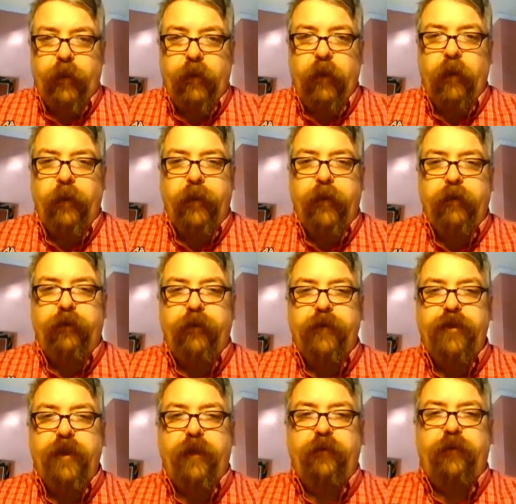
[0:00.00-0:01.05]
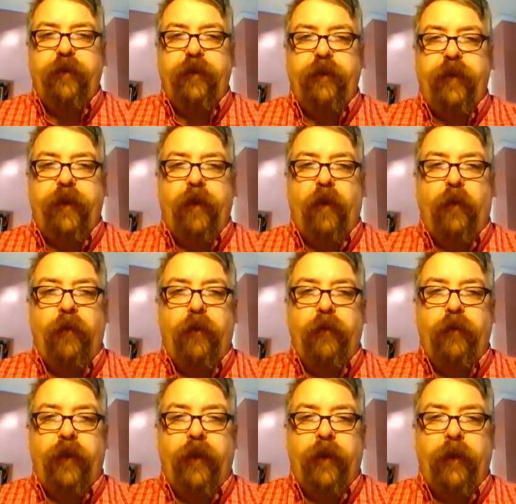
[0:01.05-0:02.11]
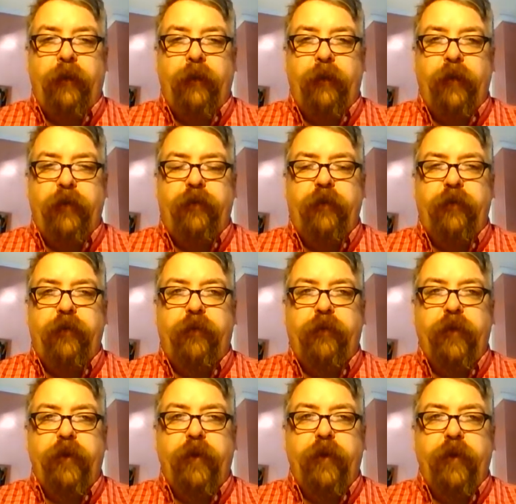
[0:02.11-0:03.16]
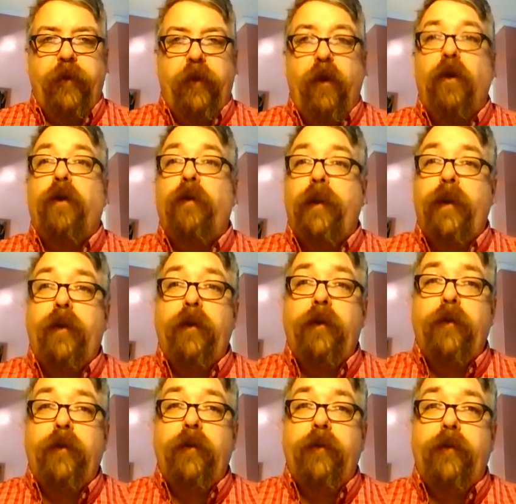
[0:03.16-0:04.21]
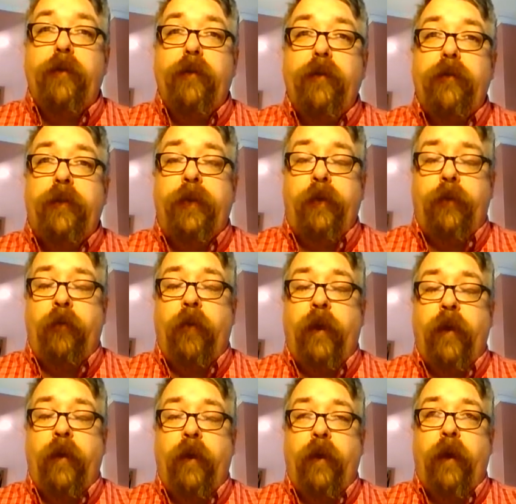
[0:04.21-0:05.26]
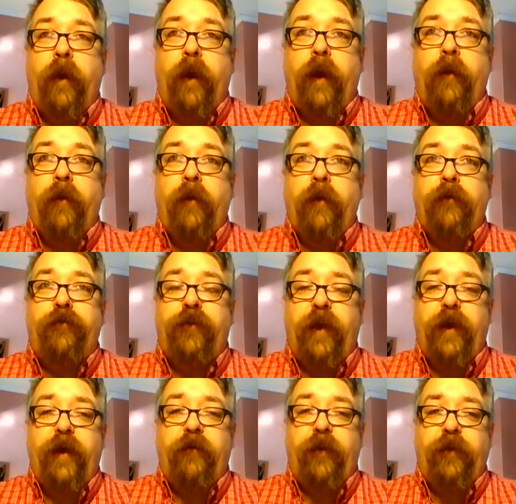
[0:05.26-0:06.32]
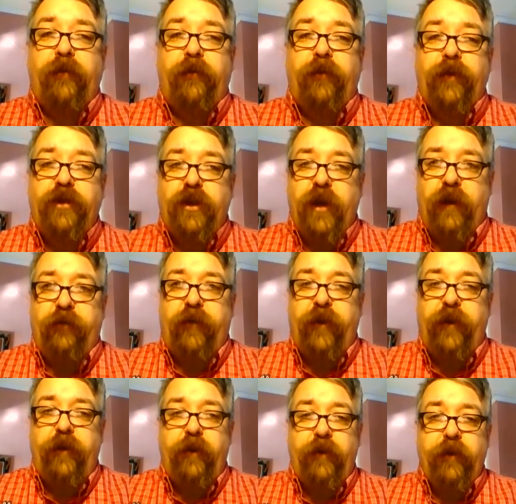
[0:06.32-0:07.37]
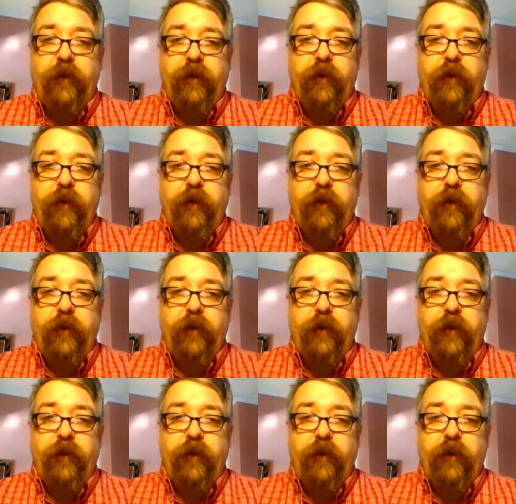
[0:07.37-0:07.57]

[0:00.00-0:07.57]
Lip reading: Earlier suggested that this is earlier than what other studies had suggested.